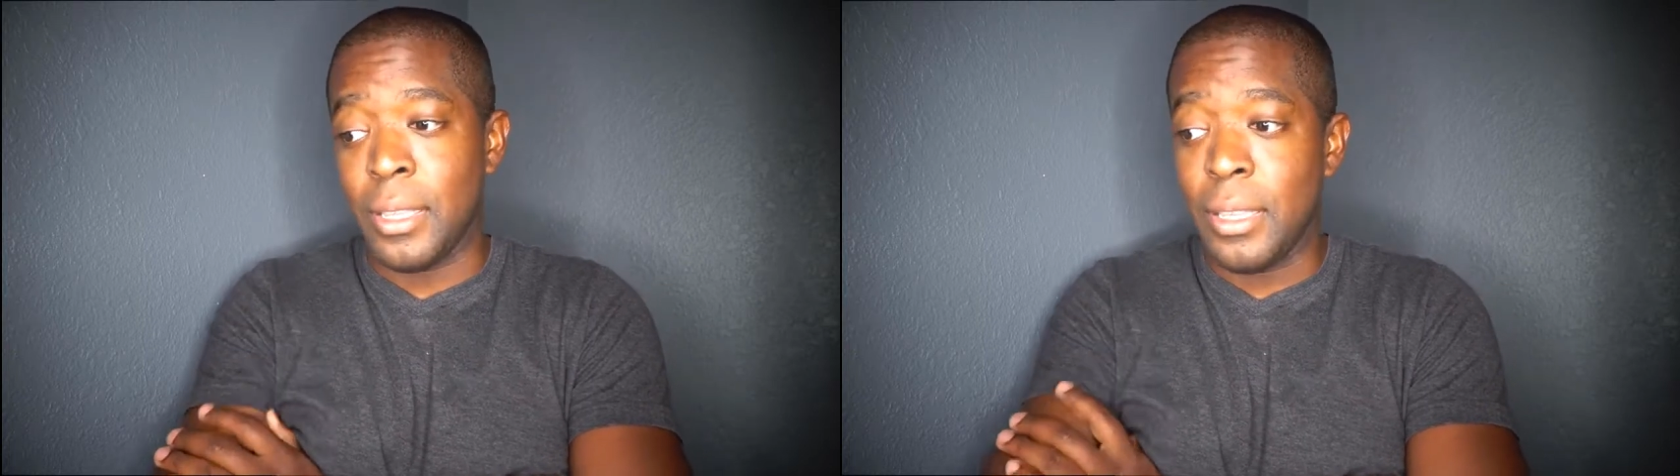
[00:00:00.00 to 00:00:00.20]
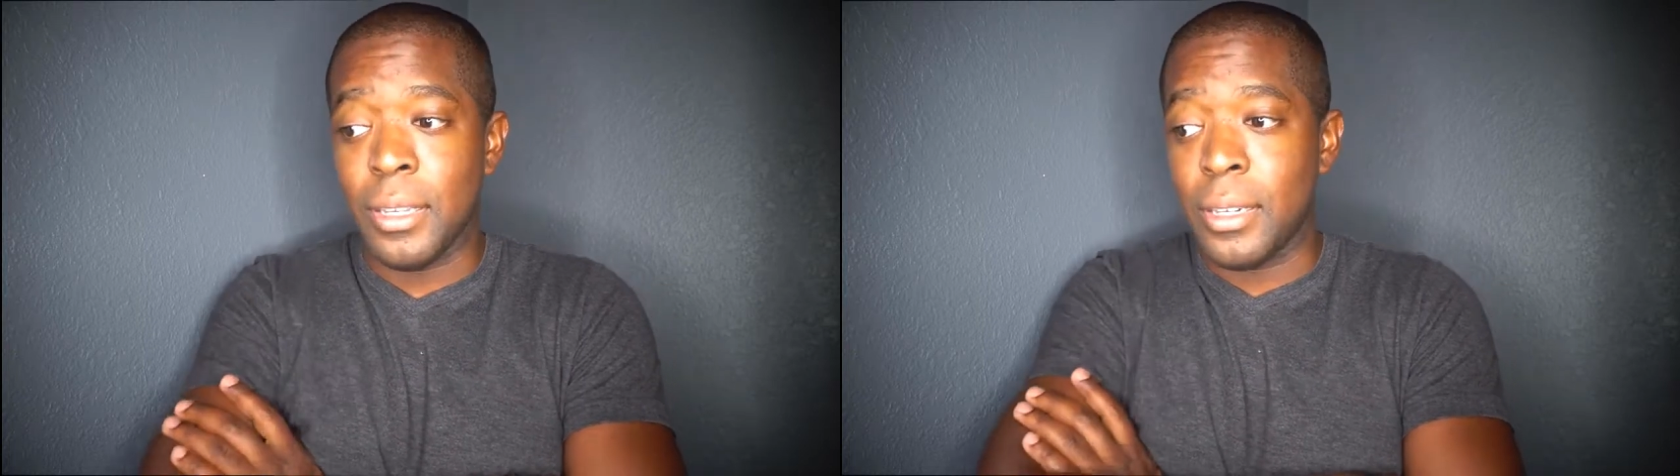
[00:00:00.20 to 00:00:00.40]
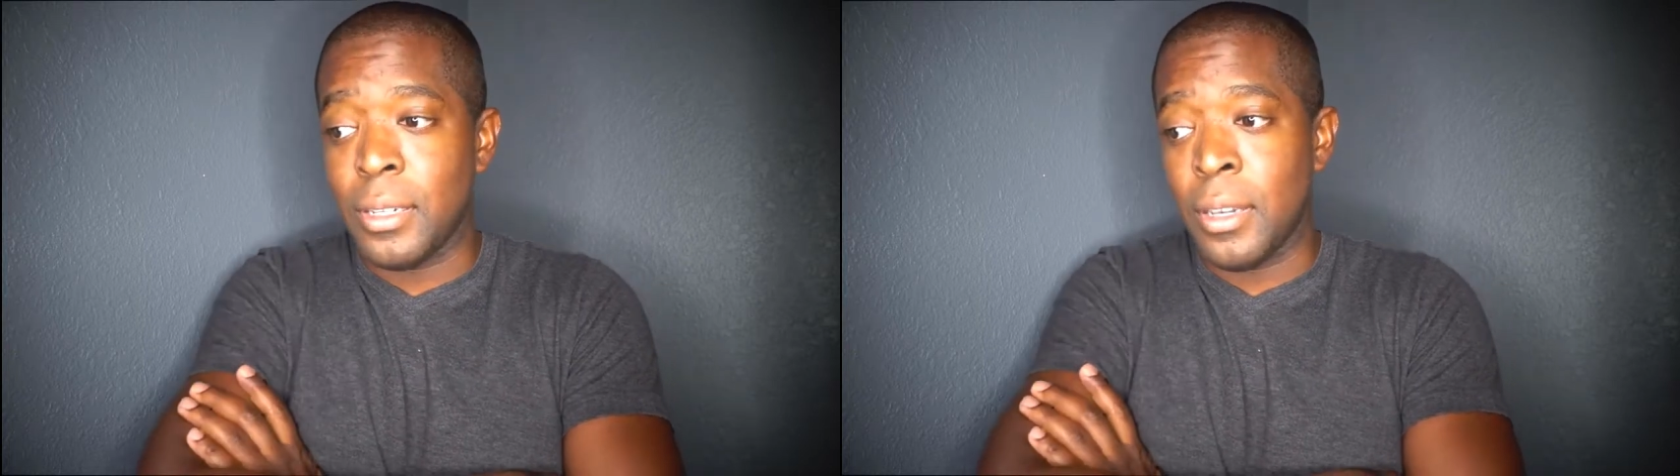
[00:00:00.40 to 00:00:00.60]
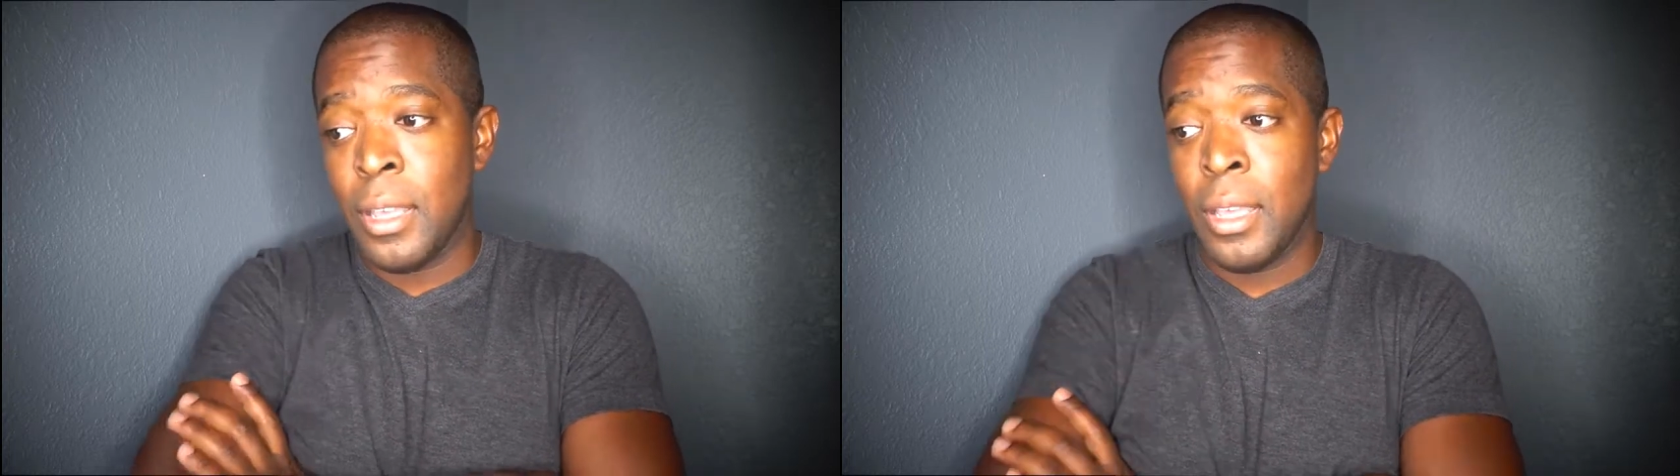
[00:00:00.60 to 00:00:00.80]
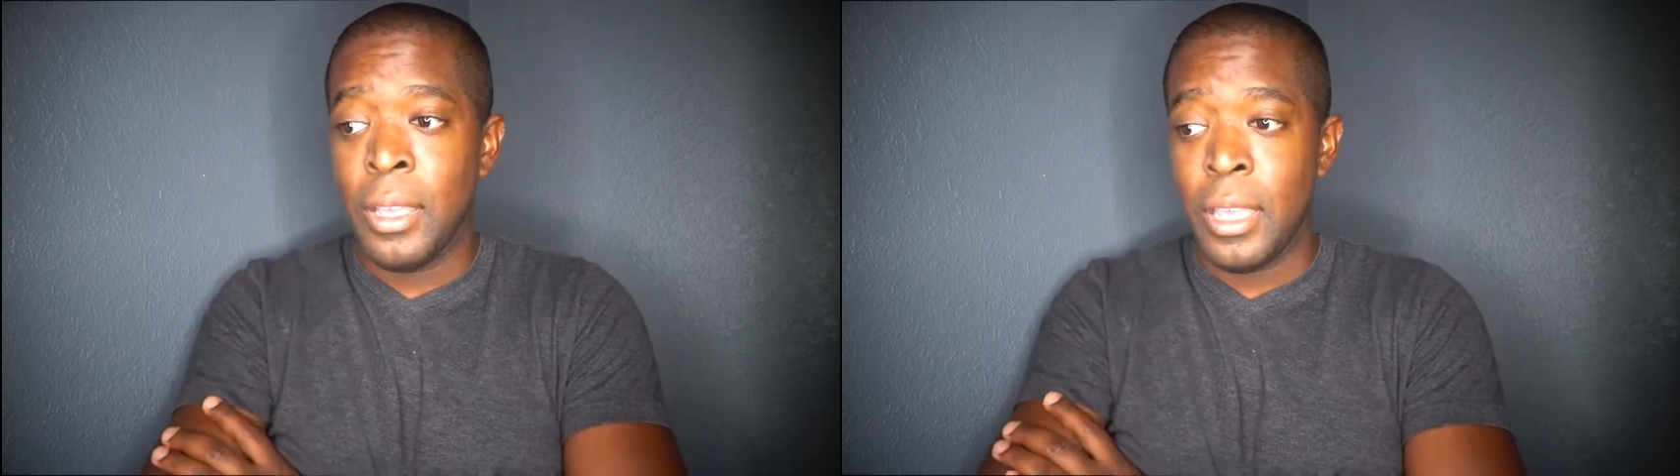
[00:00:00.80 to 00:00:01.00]

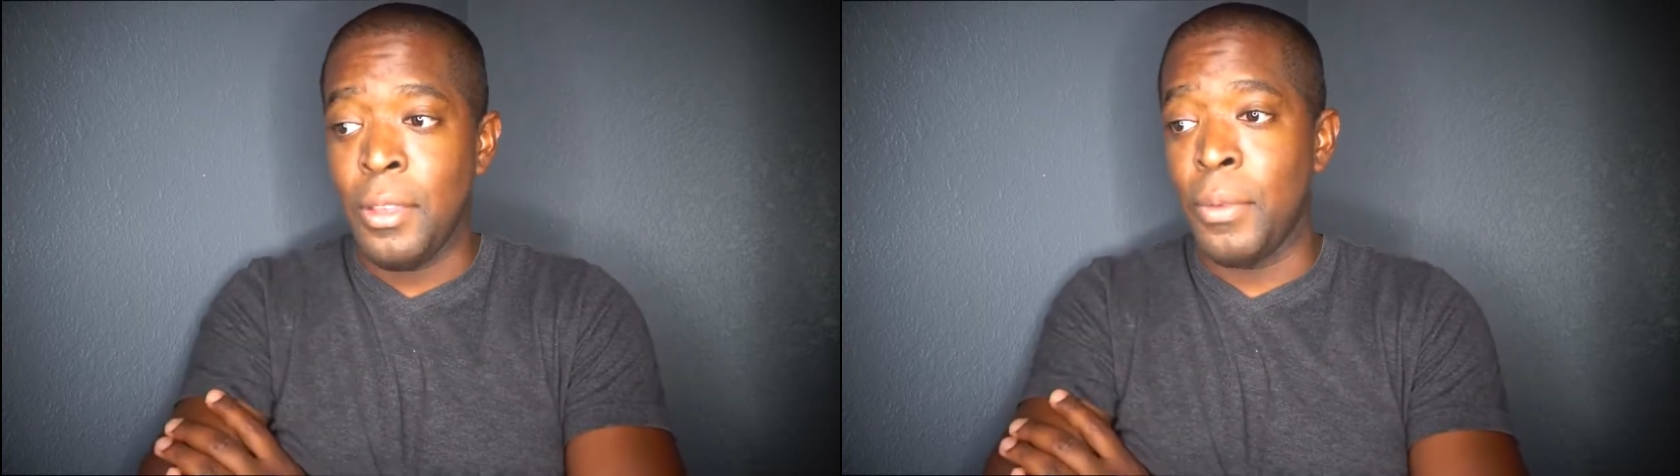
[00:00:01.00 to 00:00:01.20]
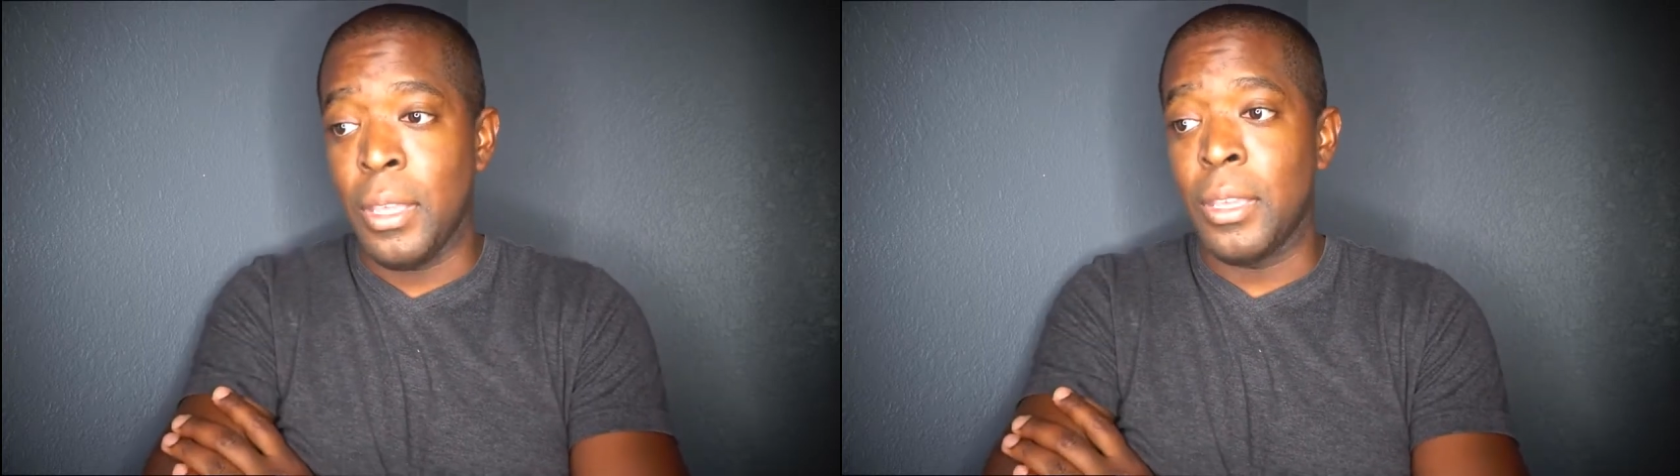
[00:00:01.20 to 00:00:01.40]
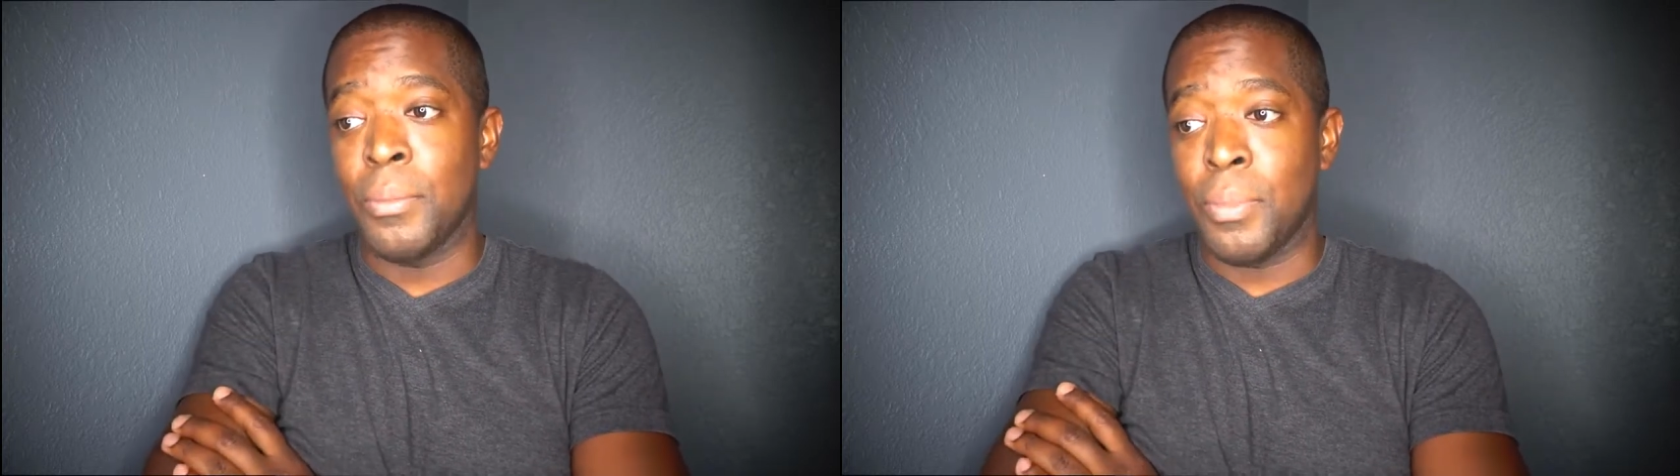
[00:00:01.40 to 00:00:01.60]
he can